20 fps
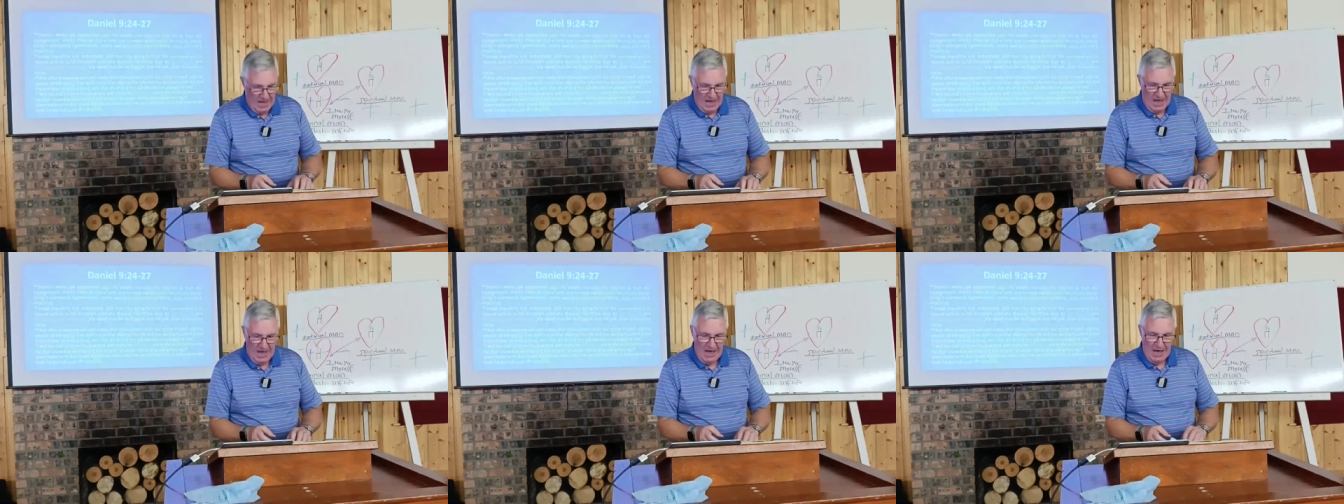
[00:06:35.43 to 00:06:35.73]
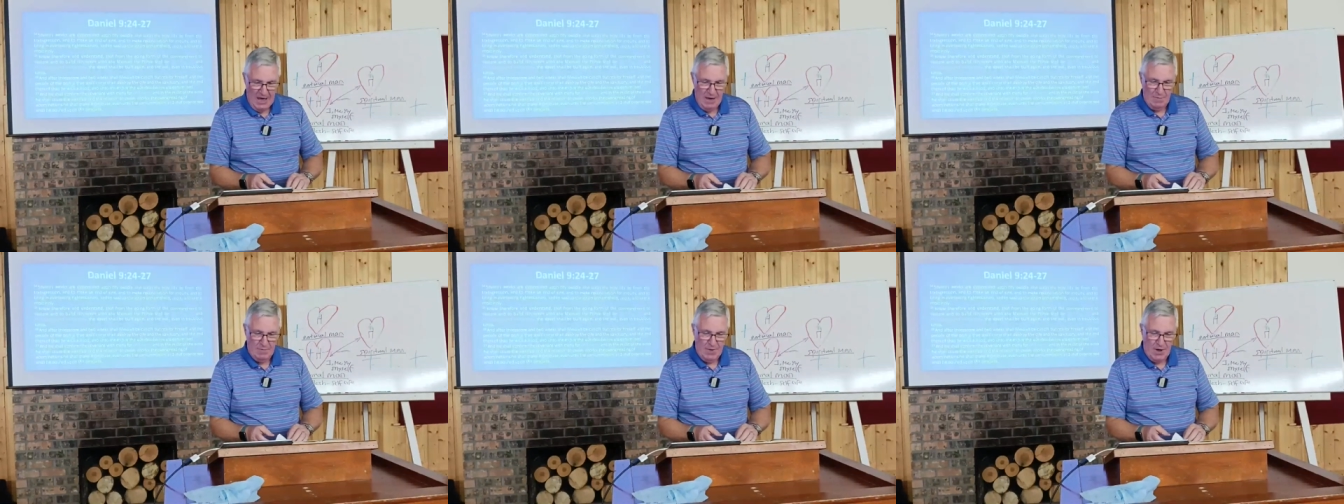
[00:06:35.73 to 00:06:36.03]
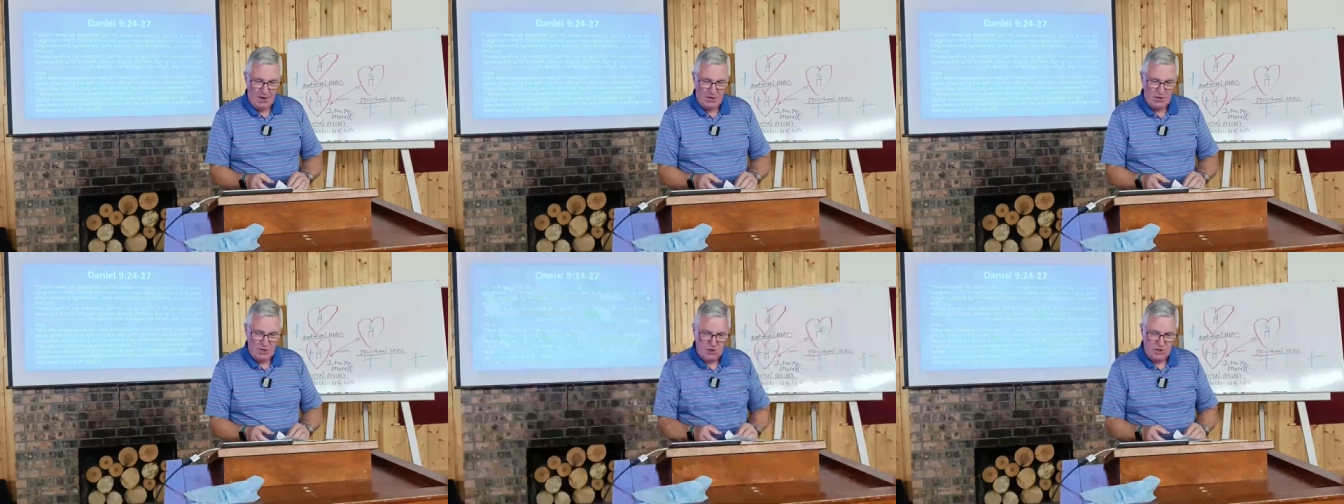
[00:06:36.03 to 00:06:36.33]
Uh,
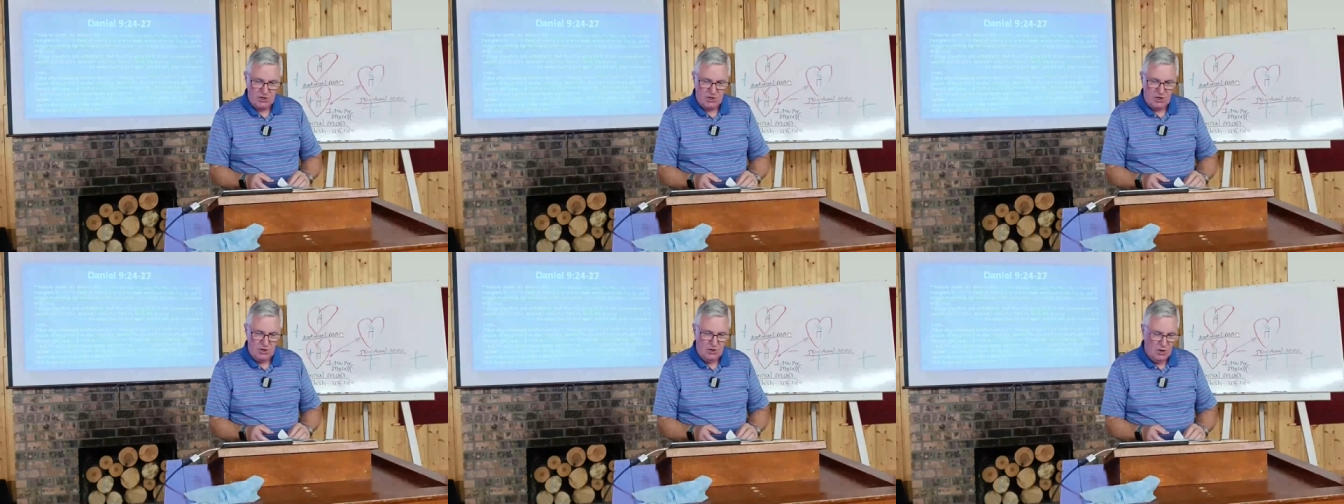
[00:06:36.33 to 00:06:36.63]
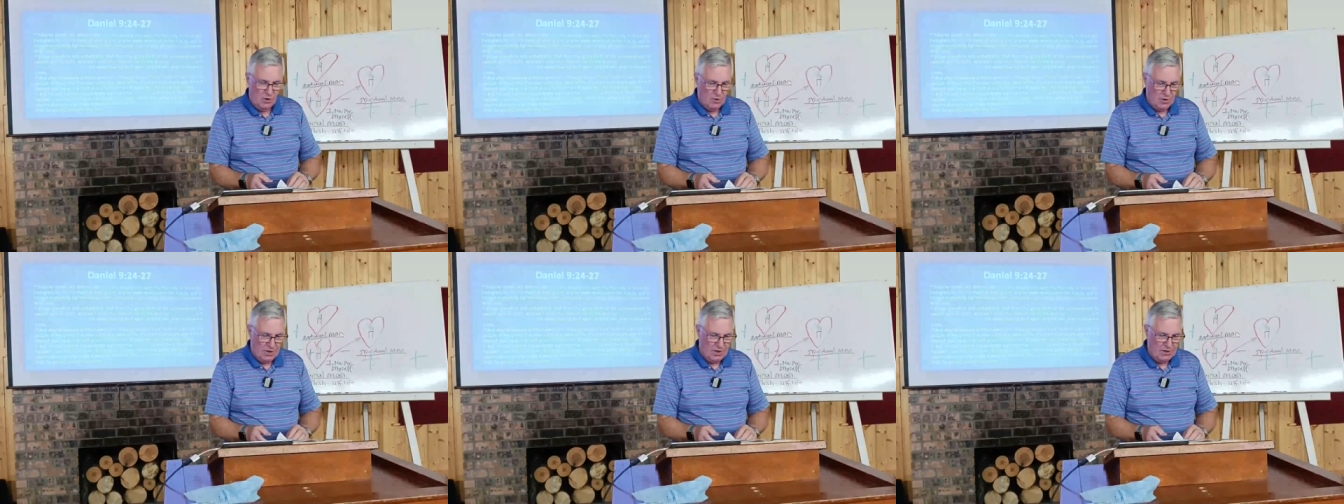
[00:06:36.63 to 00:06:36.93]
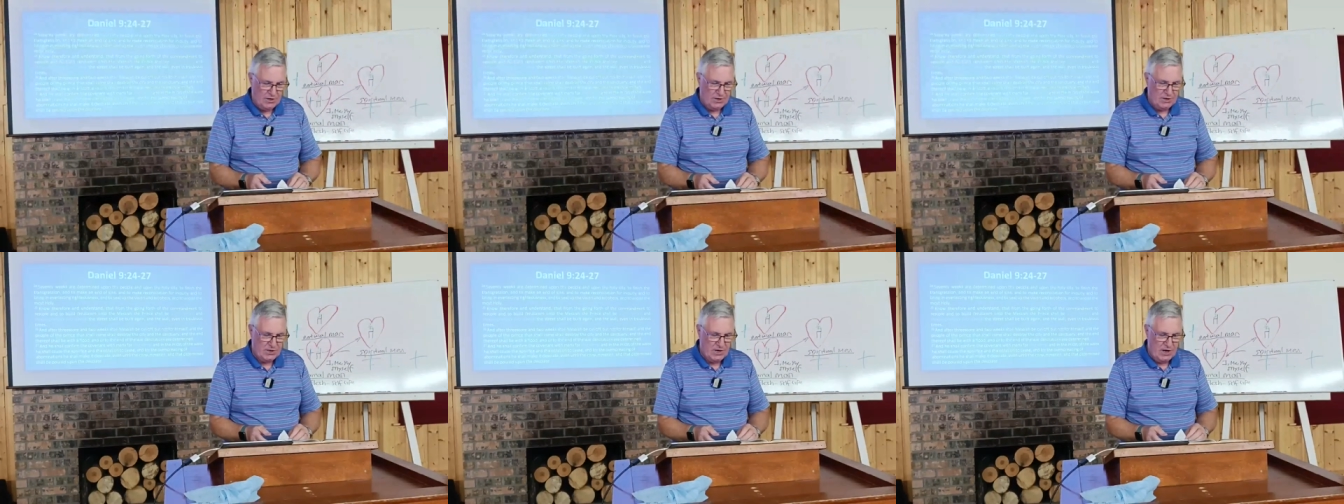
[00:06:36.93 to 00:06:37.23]
but just to
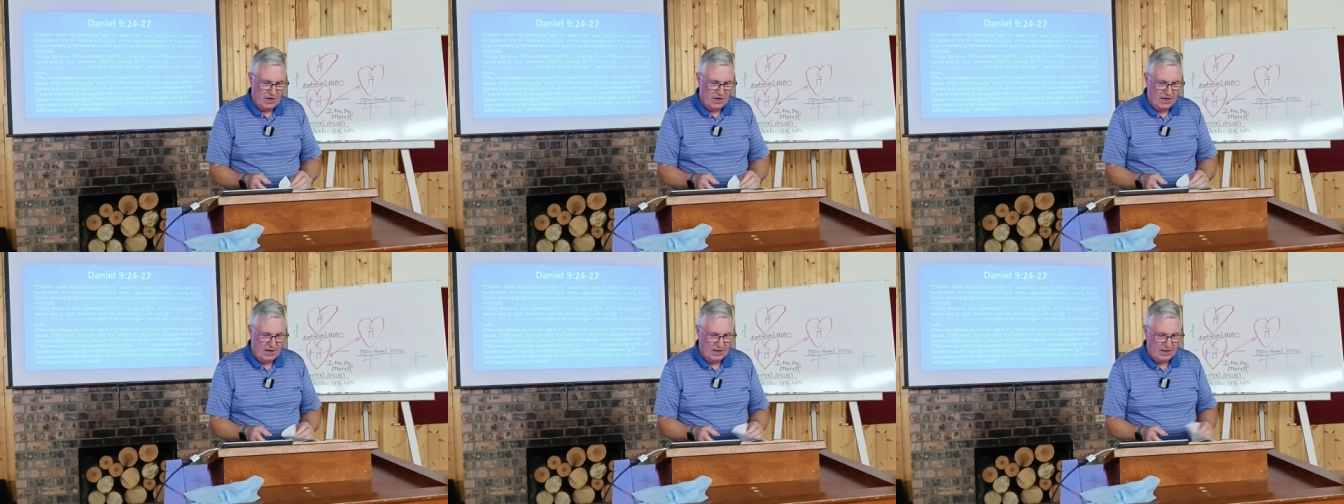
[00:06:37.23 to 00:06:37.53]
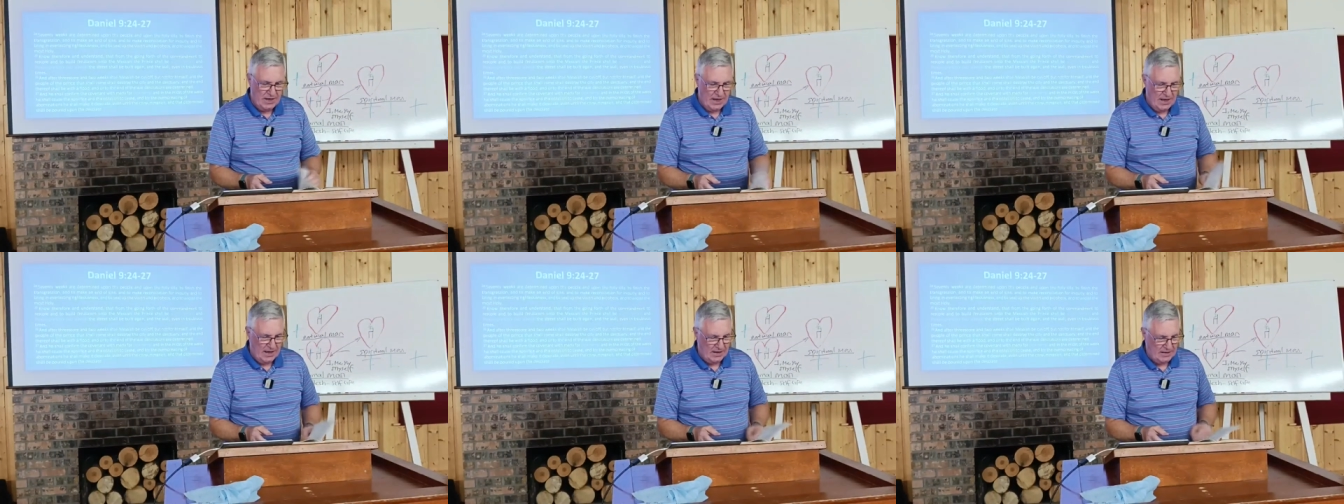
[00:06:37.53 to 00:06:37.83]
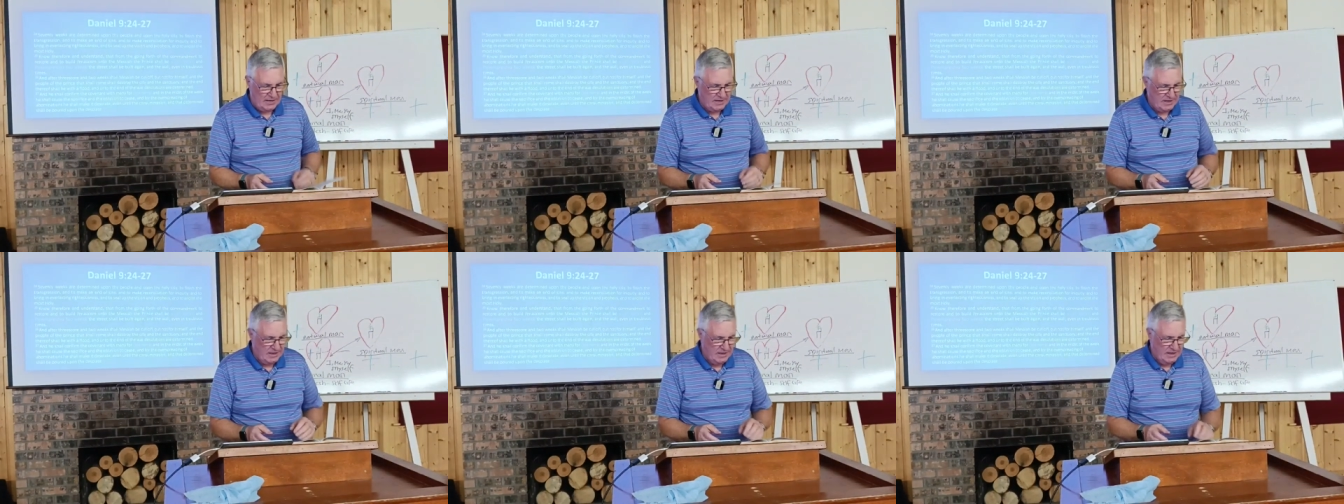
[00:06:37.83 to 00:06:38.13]
notice uh,
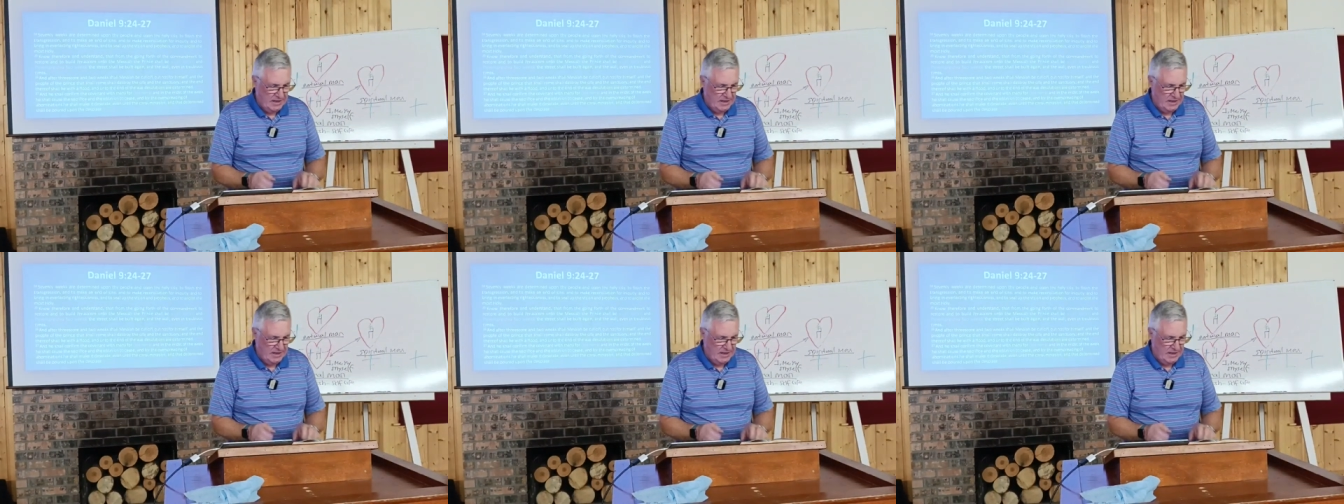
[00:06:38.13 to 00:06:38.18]
that